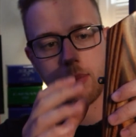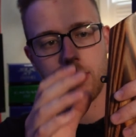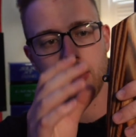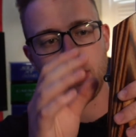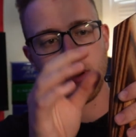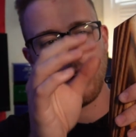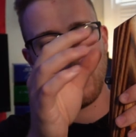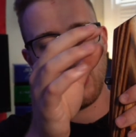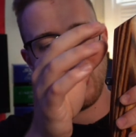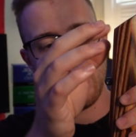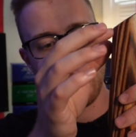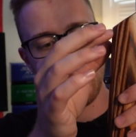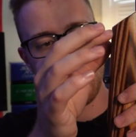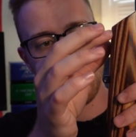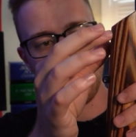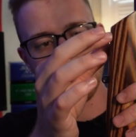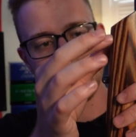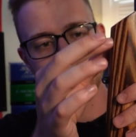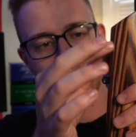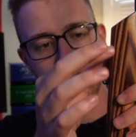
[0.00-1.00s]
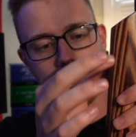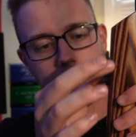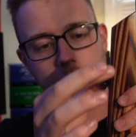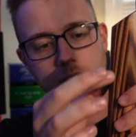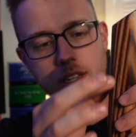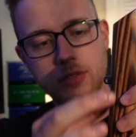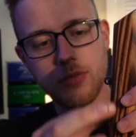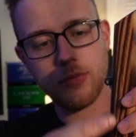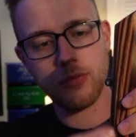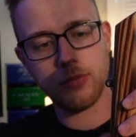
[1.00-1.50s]
taper. And it's got a
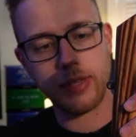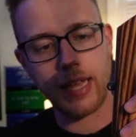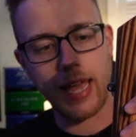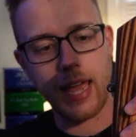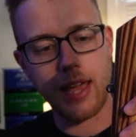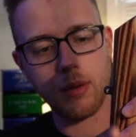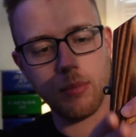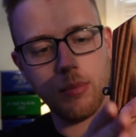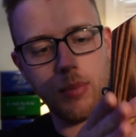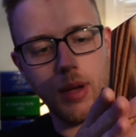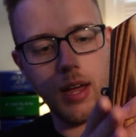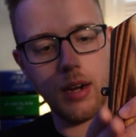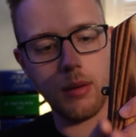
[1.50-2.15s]
nice flat